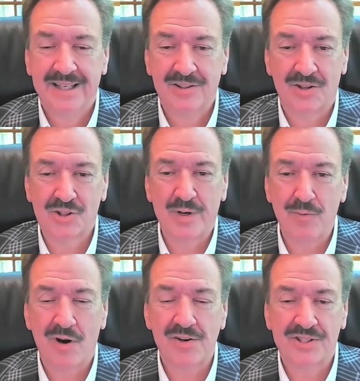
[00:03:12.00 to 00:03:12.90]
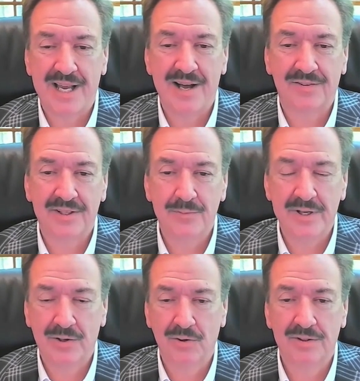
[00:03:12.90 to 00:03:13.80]
called Sweetwater Sound, and we
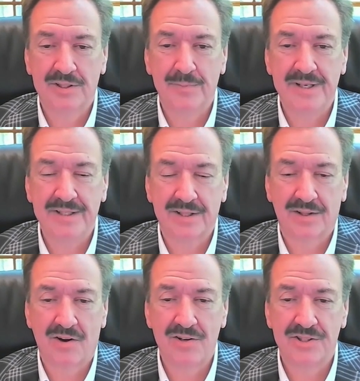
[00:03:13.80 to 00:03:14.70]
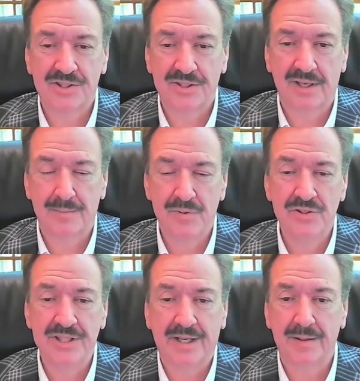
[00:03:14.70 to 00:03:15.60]
grew it to being the largest
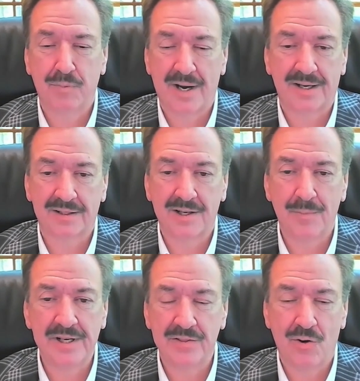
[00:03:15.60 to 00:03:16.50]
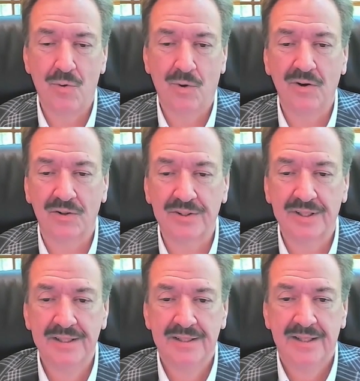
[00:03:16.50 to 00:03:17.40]
music product company in the whole world.
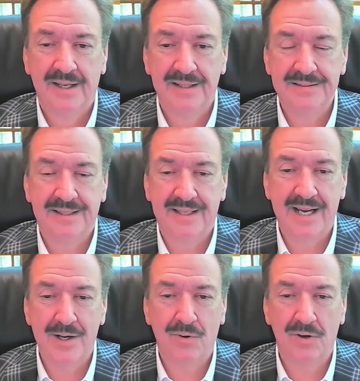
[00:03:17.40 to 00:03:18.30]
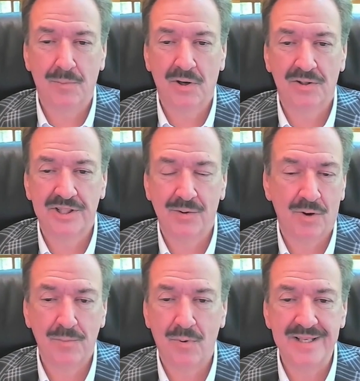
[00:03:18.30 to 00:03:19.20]
And today we're approaching
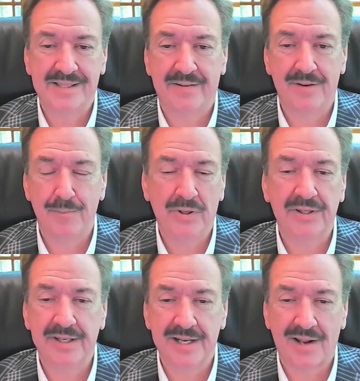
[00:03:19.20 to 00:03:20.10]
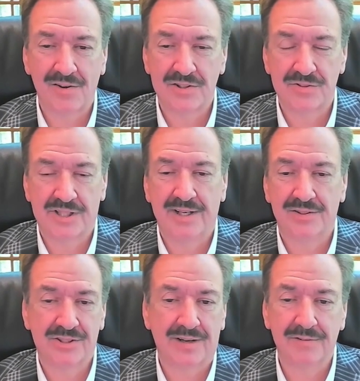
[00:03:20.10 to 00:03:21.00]
$1.7 billion of
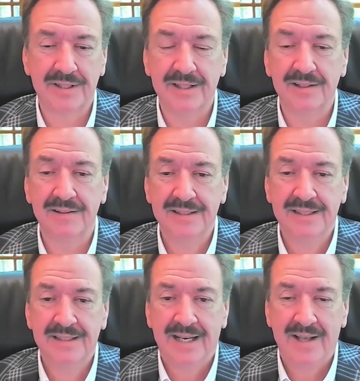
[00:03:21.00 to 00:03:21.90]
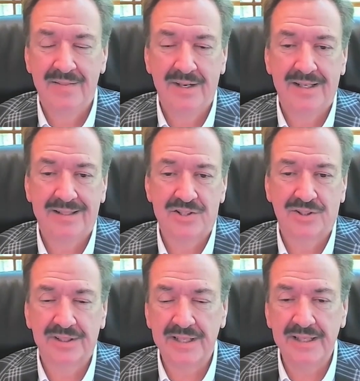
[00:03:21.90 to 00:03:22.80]
sales every year. And then
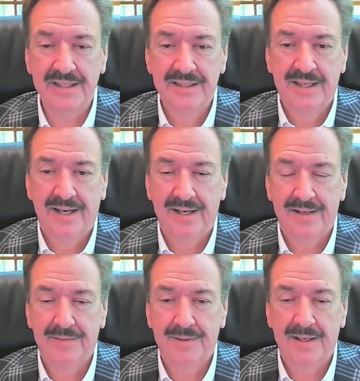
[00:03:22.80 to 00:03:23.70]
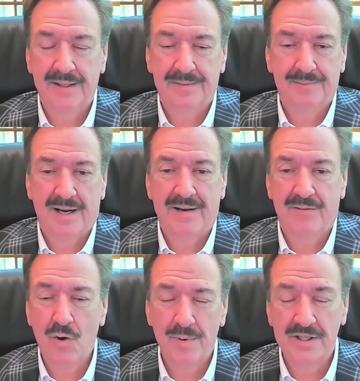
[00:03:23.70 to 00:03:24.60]
additionally, I have a
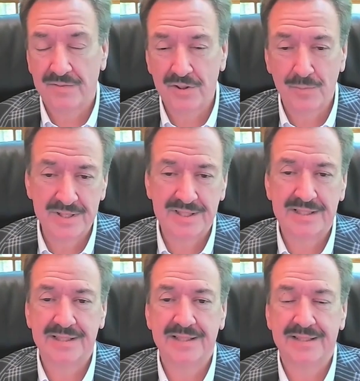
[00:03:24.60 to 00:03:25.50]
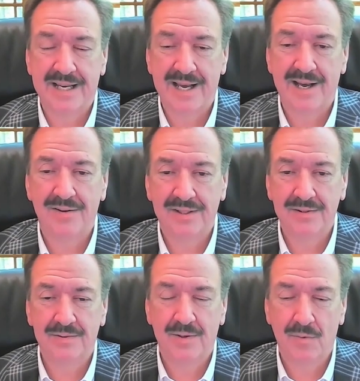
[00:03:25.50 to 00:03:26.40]
whole bunch of other businesses in town
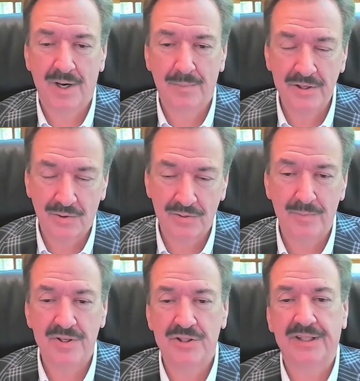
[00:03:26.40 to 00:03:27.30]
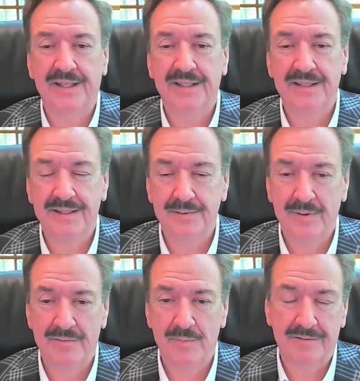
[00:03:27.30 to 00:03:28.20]
and one up in northern Michigan, and we
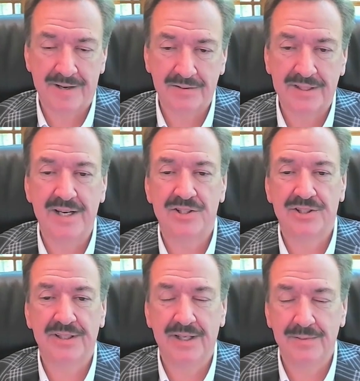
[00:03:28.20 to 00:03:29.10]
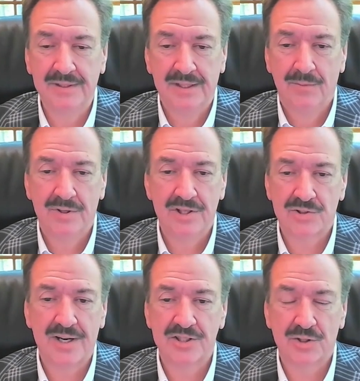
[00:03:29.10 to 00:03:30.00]
have a big foundation, and we're just
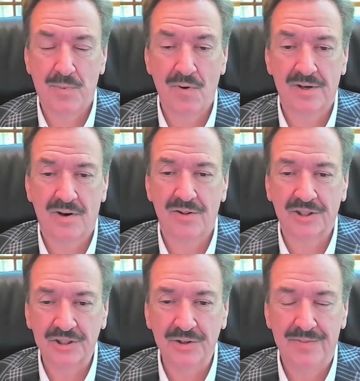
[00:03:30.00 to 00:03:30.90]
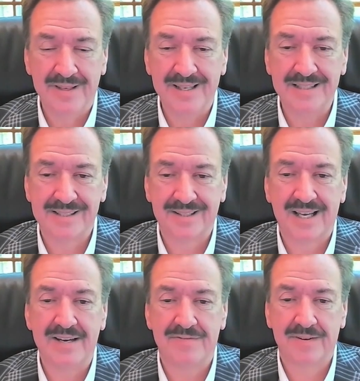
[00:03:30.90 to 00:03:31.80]
trying to support all the good things in
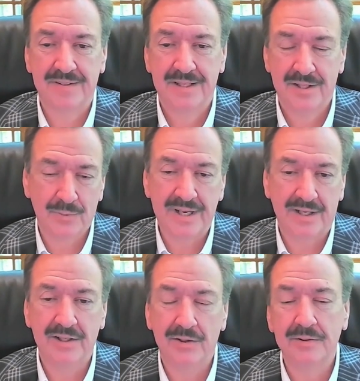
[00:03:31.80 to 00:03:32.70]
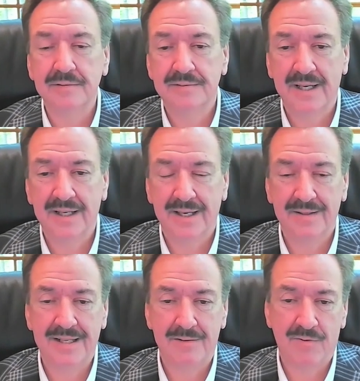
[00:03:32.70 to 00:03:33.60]
life that we can do.
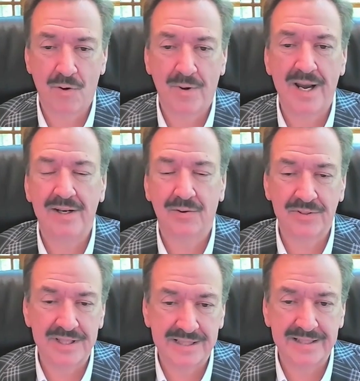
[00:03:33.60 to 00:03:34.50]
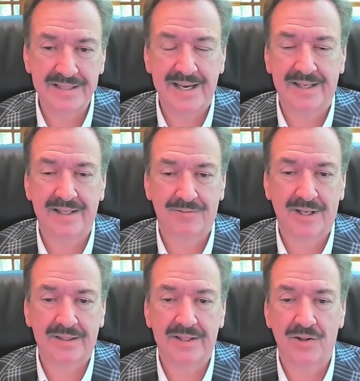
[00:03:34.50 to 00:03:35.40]
And in Fort Wayne, Northeast Indiana, and
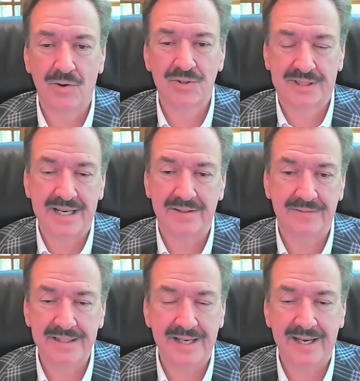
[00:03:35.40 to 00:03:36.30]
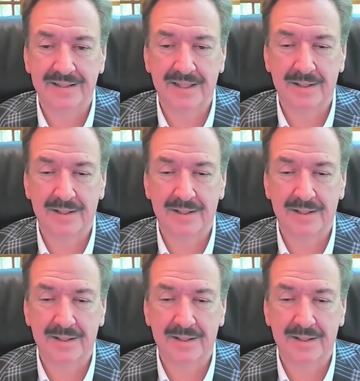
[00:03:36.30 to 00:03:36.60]
frankly, the whole state of Indiana.